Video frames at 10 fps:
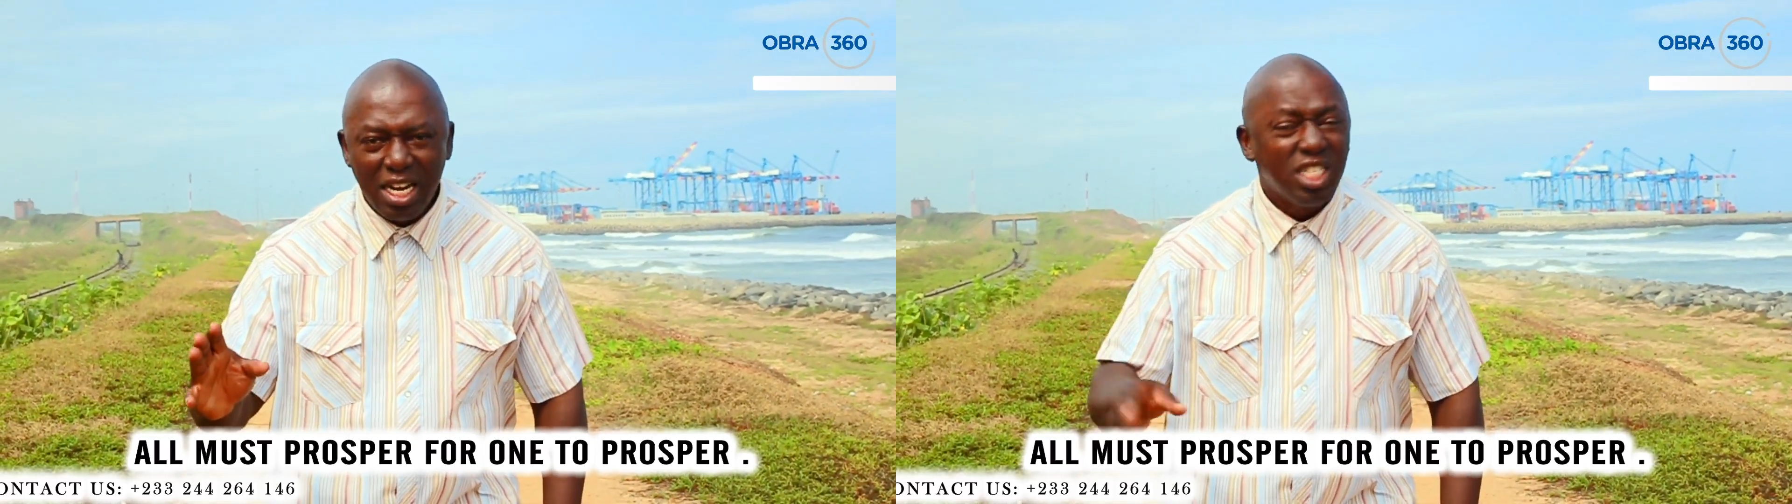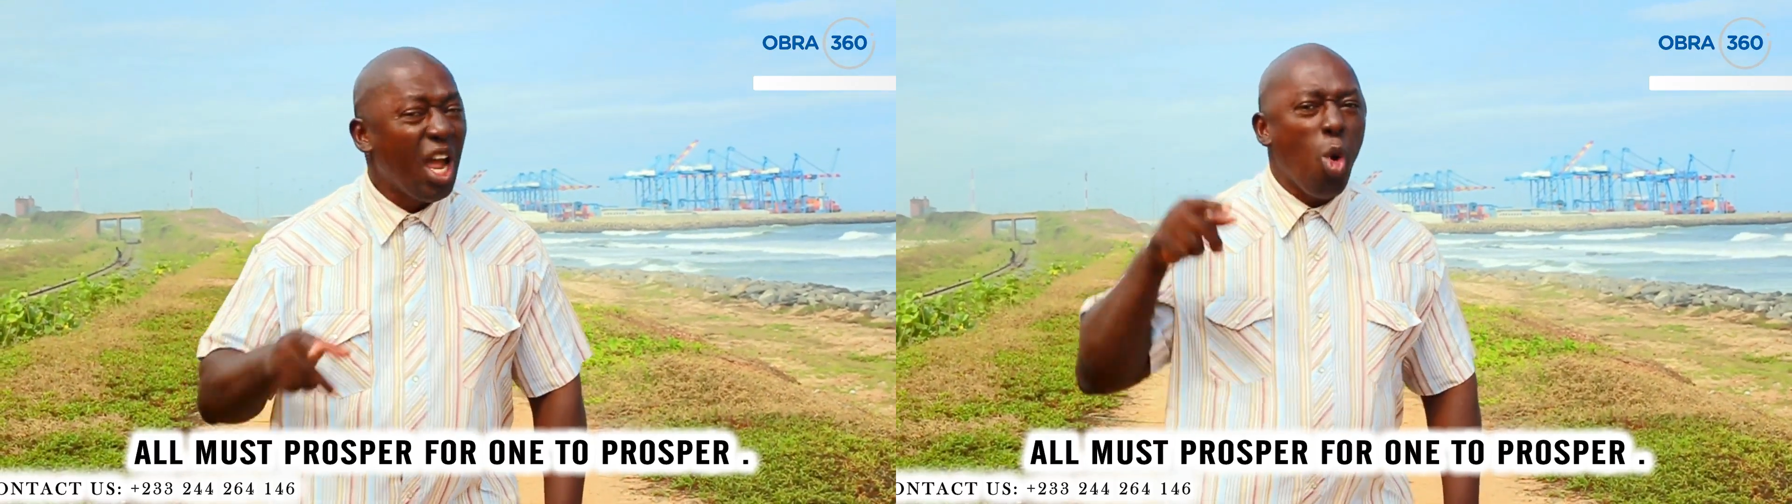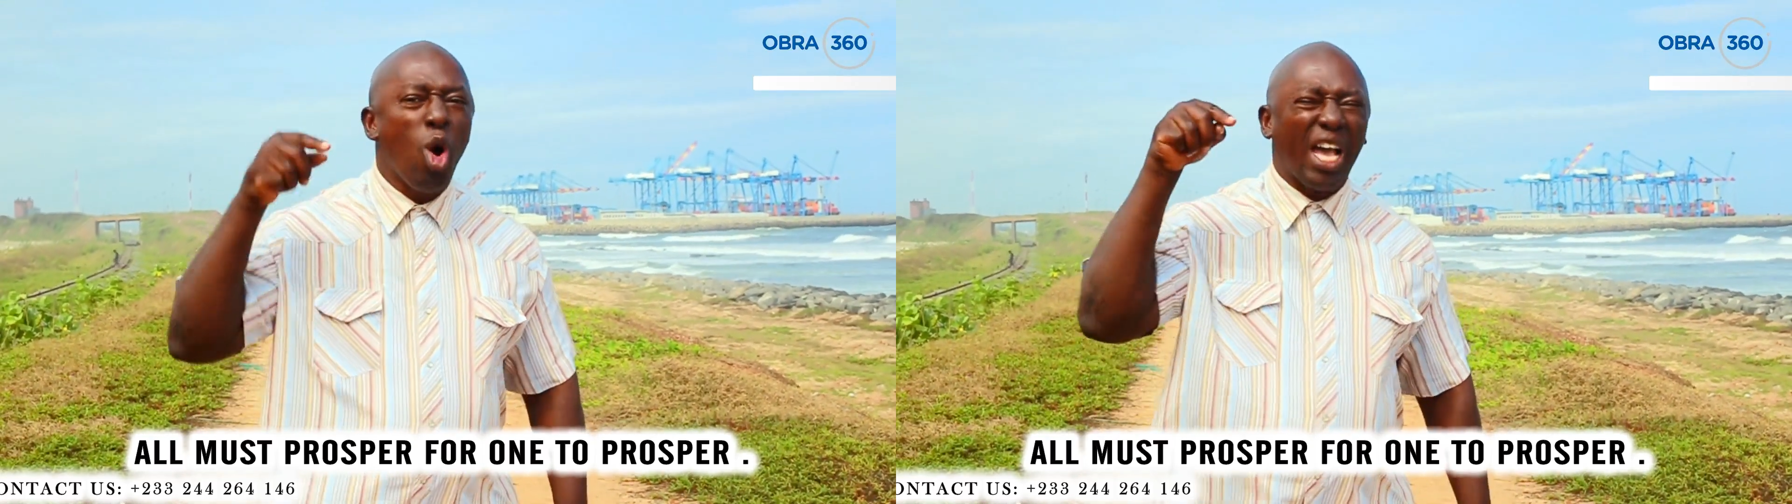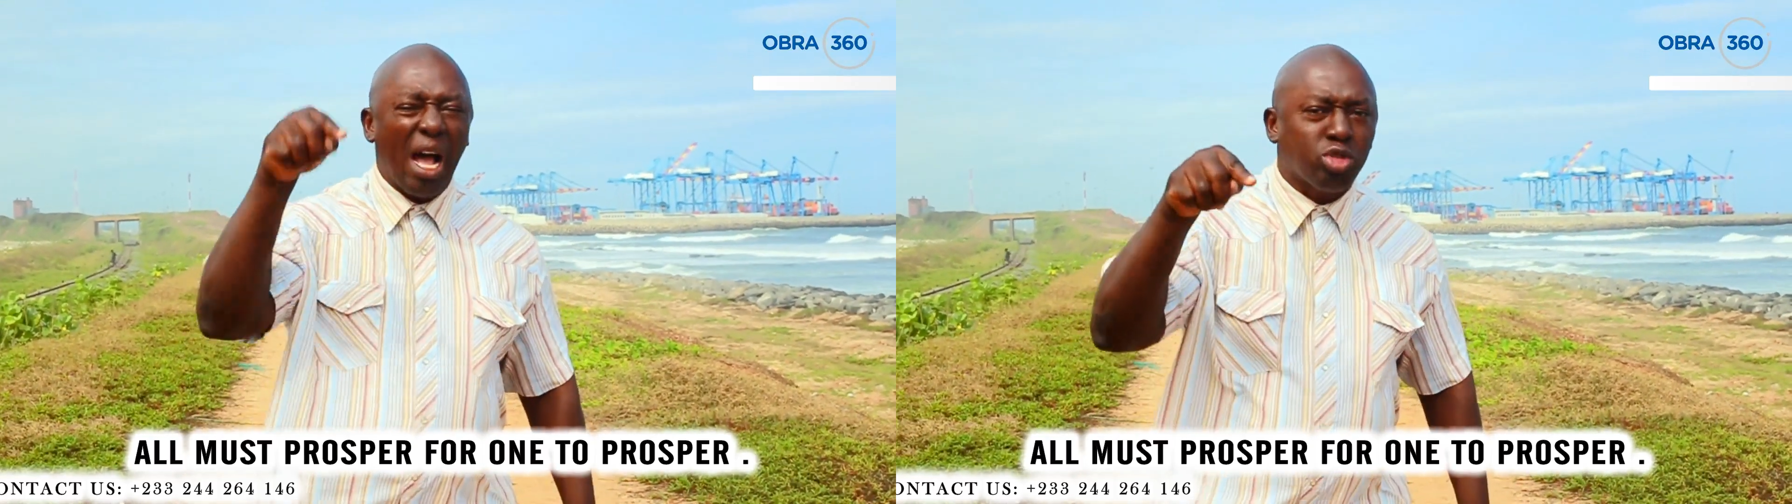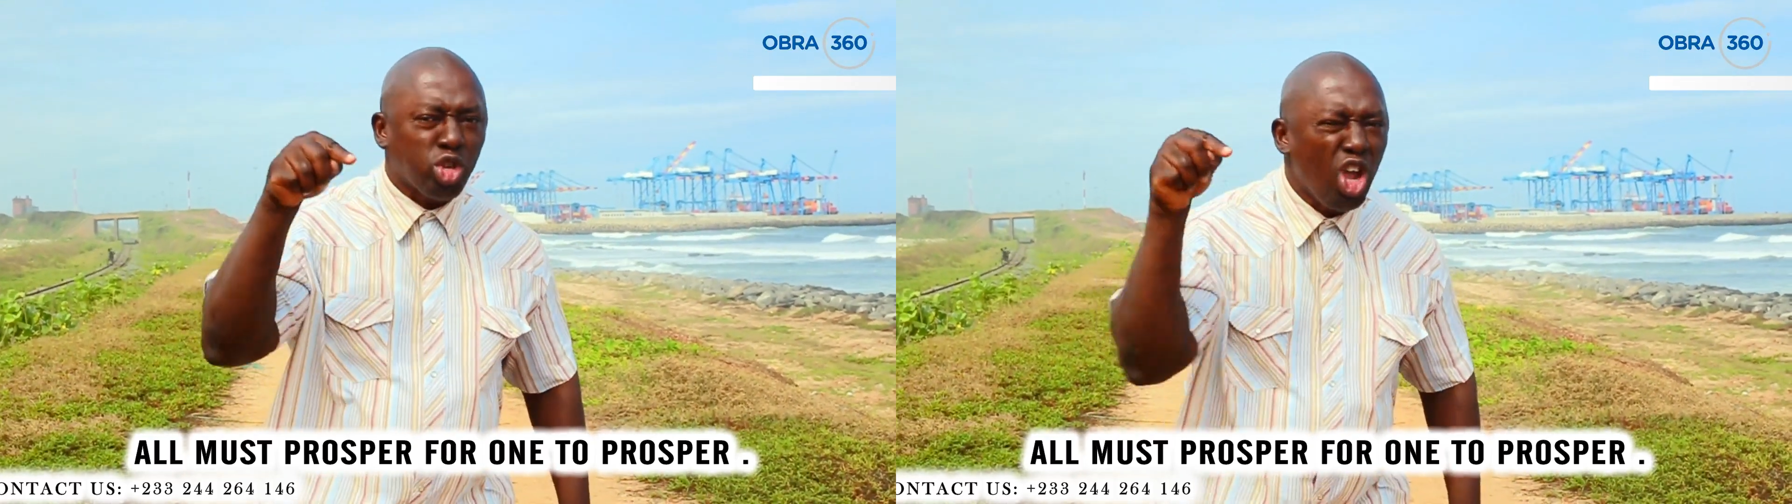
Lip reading: they will come to